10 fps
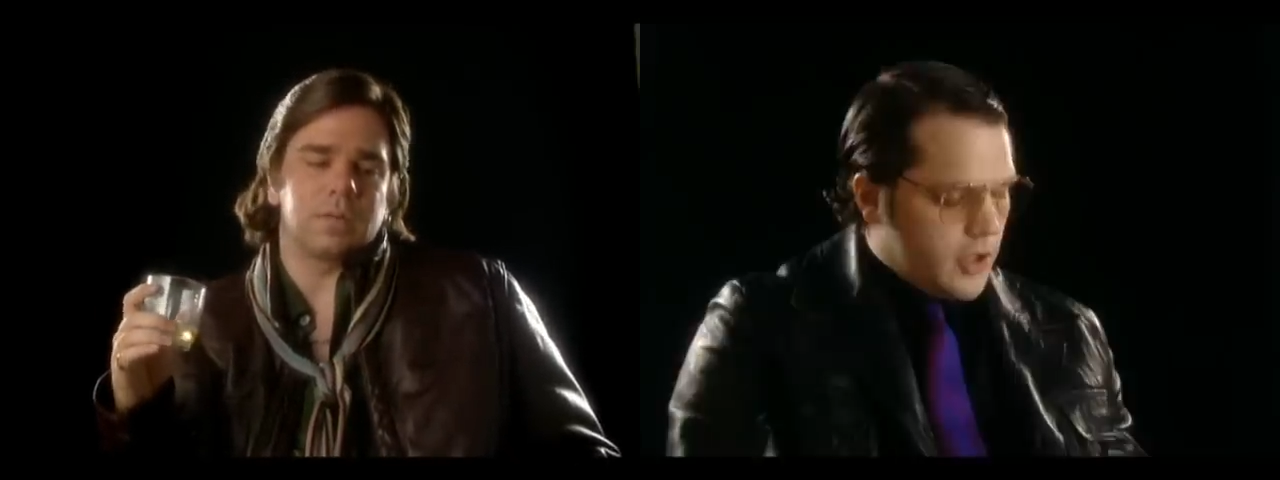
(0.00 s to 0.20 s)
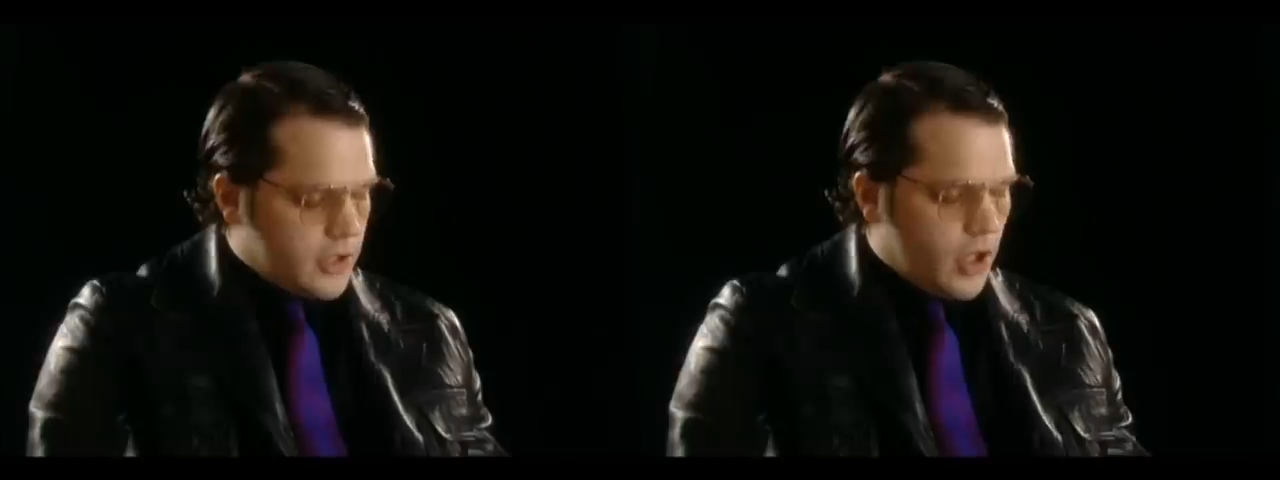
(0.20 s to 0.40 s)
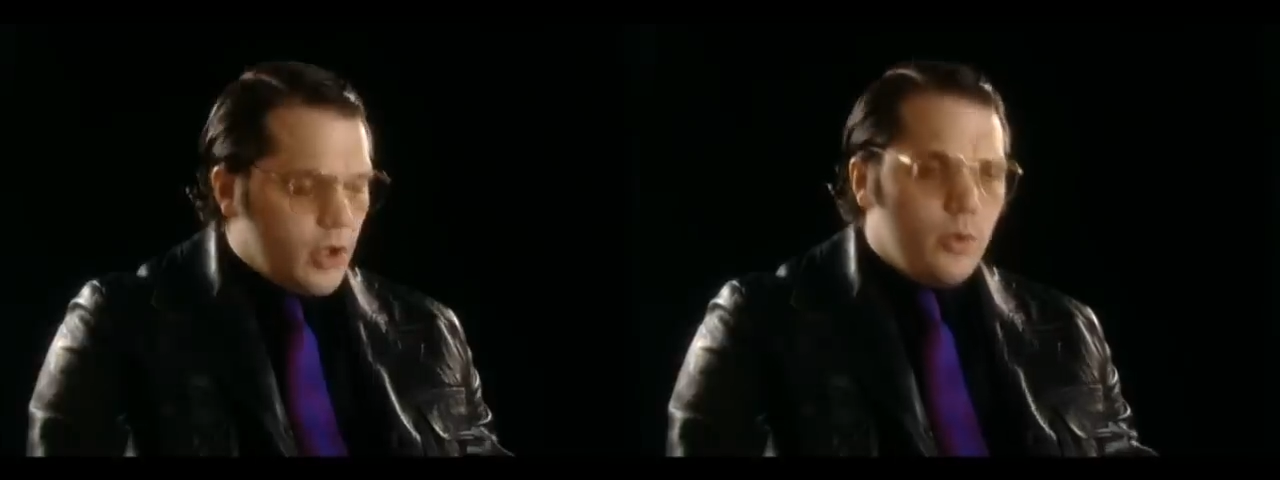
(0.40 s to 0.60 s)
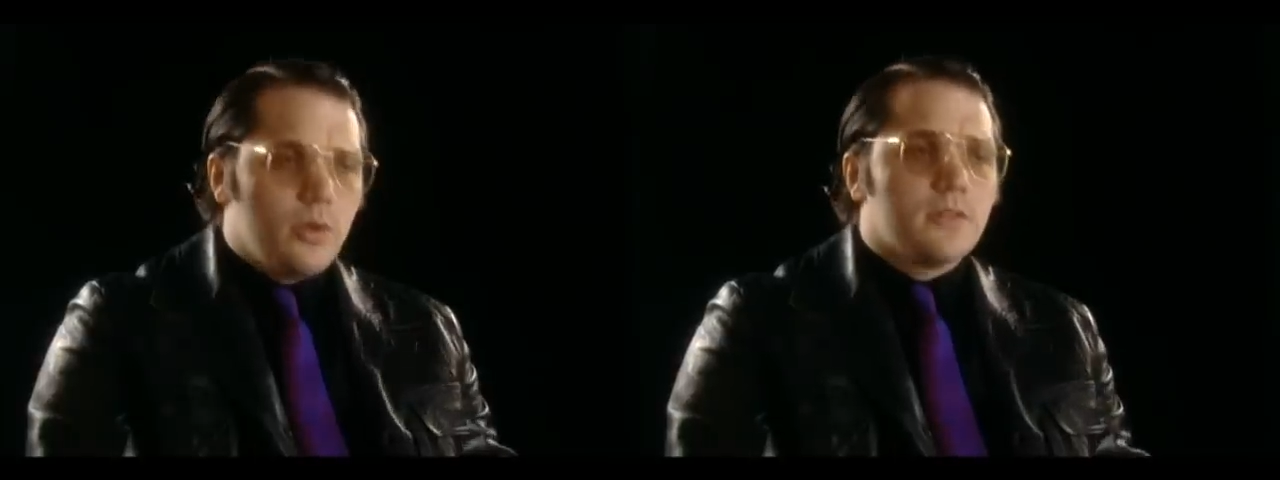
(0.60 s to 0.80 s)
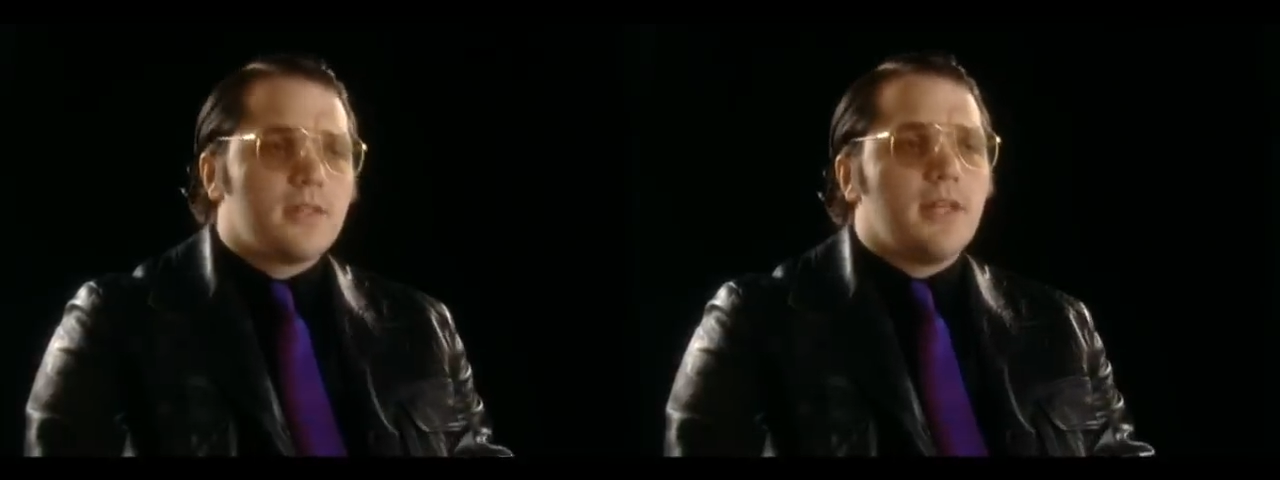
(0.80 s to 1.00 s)
I do
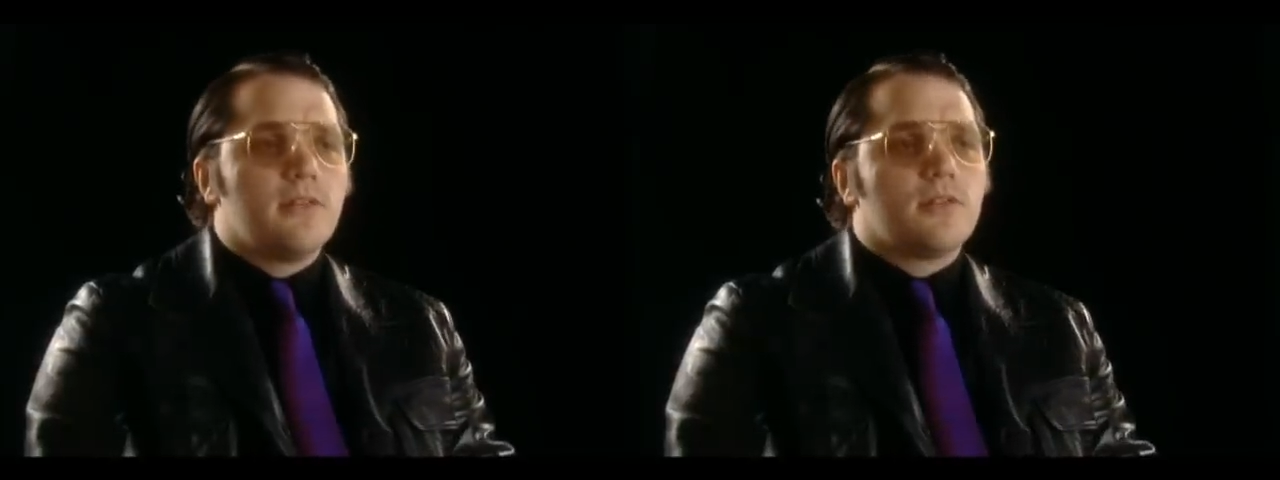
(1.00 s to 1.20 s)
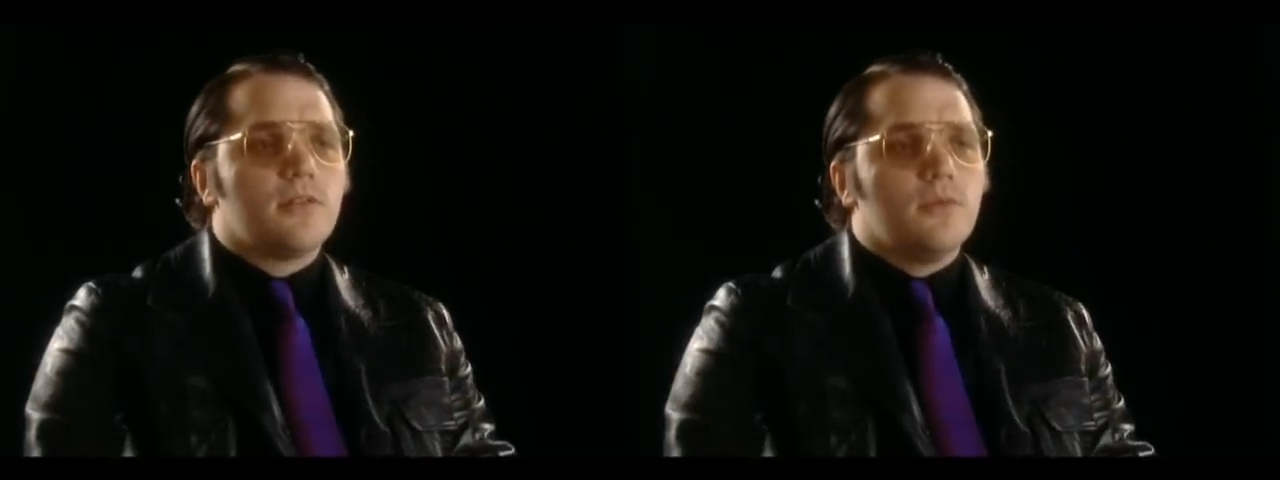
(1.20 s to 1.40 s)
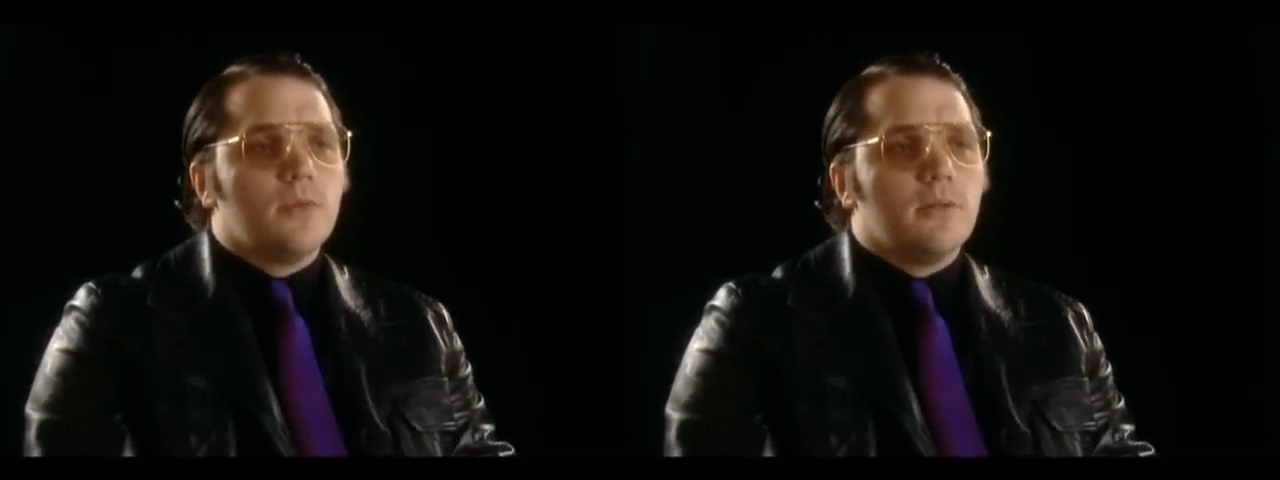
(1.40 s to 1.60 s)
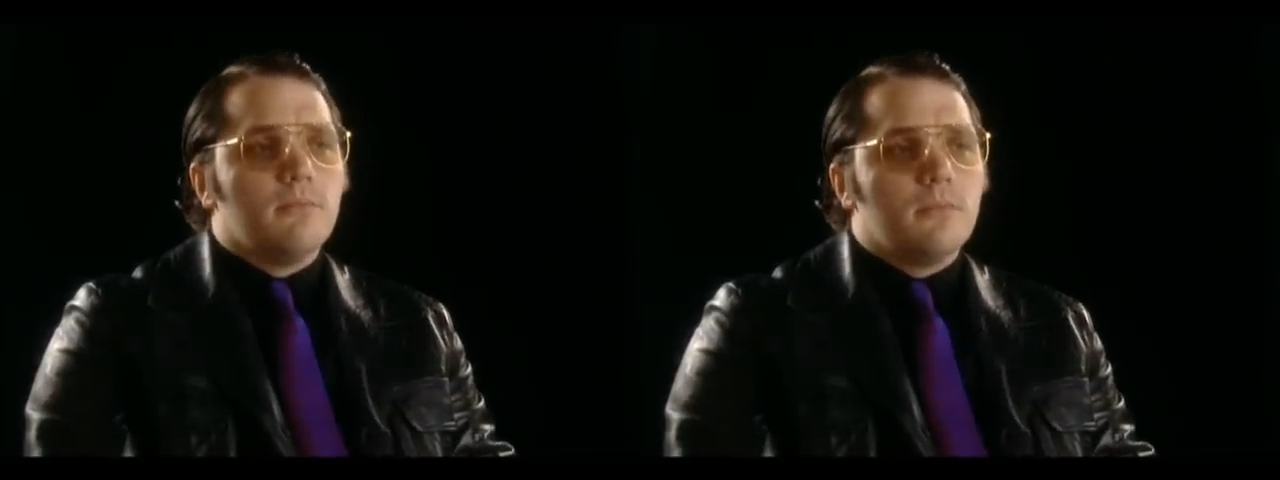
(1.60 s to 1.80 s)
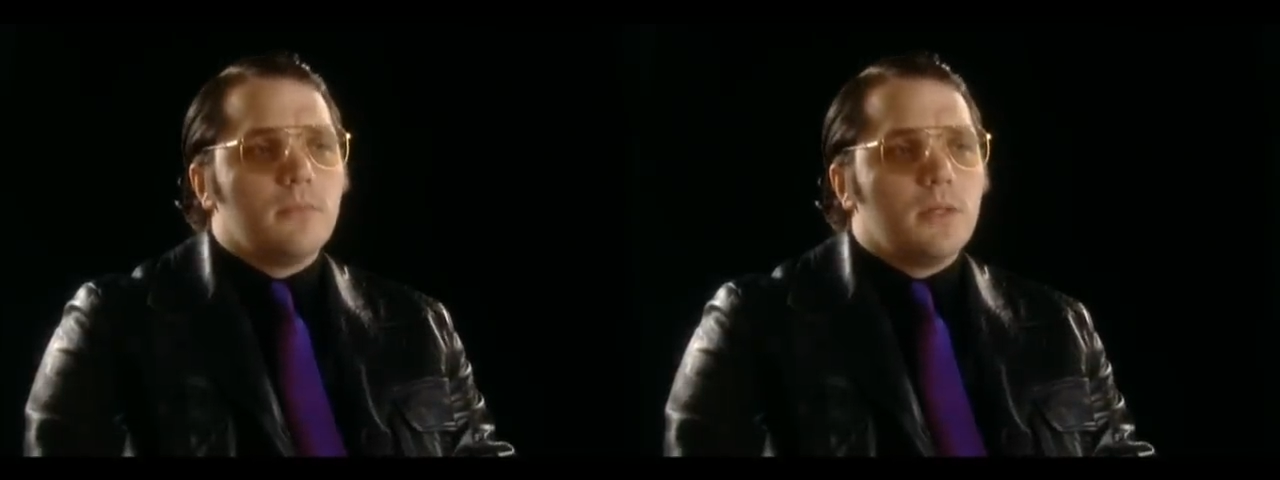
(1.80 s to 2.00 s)
tend to,